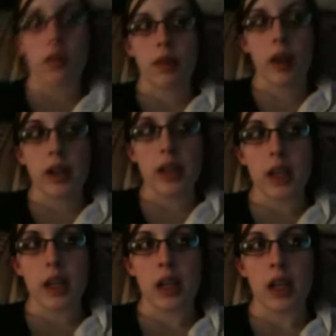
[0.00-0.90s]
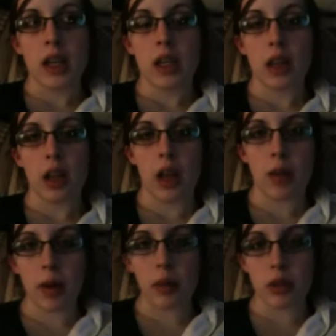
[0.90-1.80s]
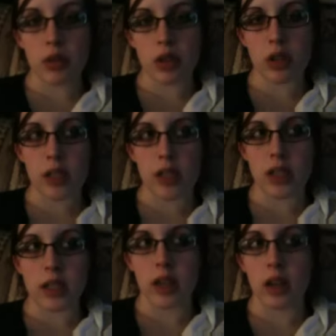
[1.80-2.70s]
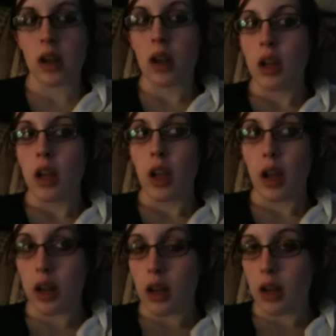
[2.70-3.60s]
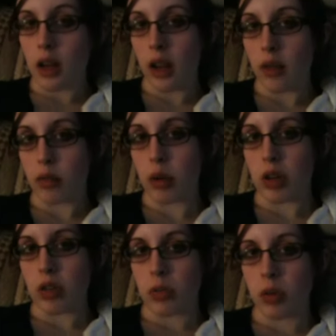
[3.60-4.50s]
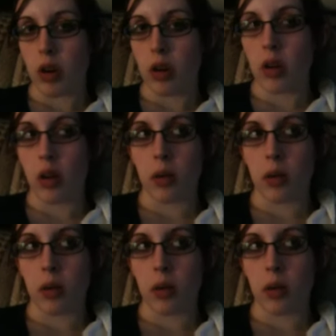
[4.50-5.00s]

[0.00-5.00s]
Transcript: finally, they came out with the results and they said he didn't have a brain tumor.